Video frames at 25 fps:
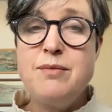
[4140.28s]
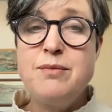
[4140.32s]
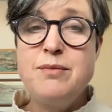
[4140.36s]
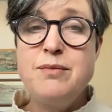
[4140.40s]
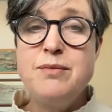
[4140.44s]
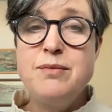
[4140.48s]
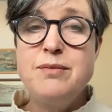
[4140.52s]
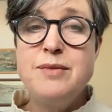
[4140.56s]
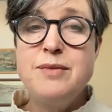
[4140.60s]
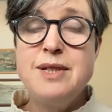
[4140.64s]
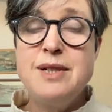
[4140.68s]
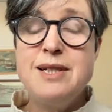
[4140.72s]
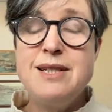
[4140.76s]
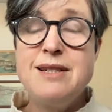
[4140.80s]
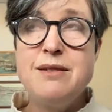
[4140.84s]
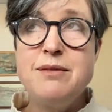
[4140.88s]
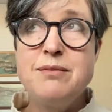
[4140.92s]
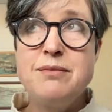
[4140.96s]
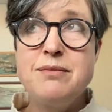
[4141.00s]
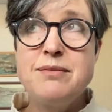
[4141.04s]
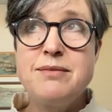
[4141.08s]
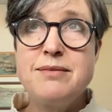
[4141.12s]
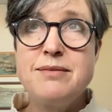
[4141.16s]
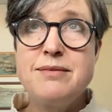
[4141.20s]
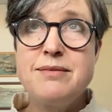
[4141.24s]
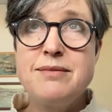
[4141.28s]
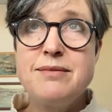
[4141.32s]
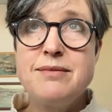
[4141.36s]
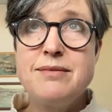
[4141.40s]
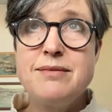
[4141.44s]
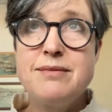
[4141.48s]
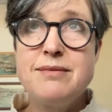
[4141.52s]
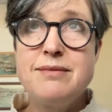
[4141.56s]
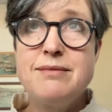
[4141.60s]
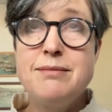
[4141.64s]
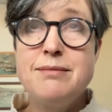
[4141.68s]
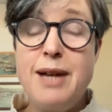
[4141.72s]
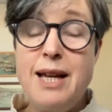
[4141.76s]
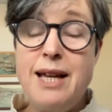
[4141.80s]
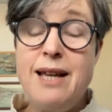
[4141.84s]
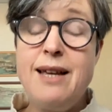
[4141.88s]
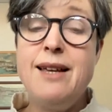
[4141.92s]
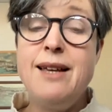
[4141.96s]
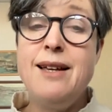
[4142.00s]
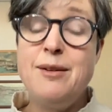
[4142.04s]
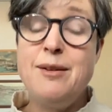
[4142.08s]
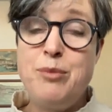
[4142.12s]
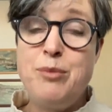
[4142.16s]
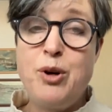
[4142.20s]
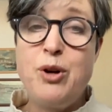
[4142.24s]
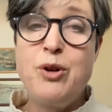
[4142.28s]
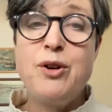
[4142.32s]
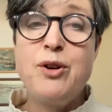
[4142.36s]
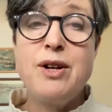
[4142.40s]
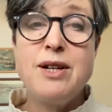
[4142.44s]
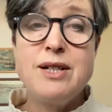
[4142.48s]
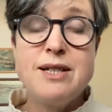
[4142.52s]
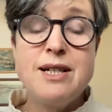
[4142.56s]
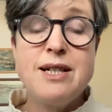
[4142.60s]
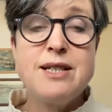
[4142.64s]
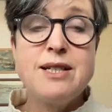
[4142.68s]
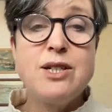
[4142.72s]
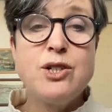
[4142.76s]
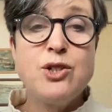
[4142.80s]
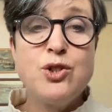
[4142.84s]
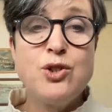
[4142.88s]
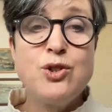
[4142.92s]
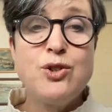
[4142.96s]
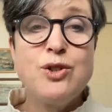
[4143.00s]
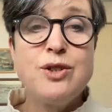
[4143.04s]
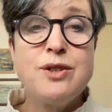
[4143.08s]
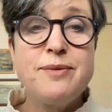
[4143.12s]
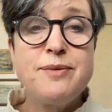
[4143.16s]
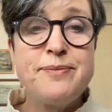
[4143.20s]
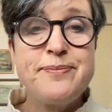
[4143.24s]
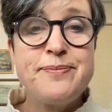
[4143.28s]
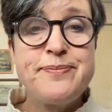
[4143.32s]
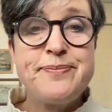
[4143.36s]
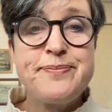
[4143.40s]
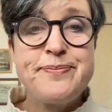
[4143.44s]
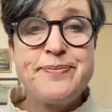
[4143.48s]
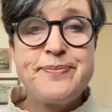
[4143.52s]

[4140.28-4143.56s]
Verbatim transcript: um, isn't making progress as it should.